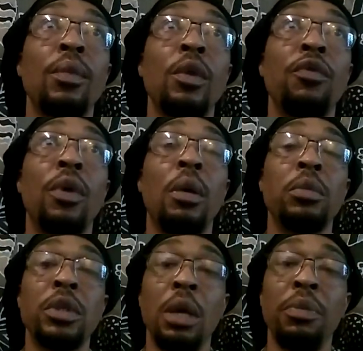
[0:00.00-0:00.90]
from
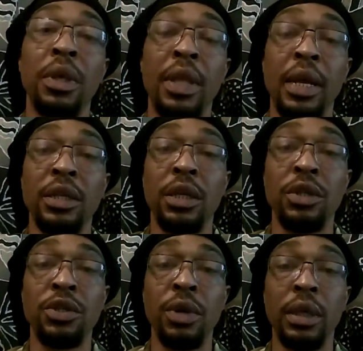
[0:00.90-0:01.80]
something that is
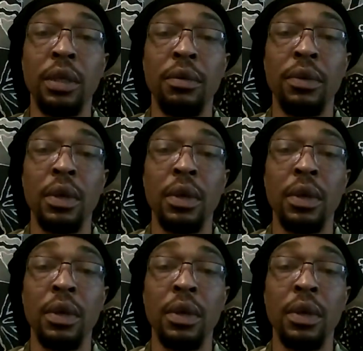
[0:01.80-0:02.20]
constructive.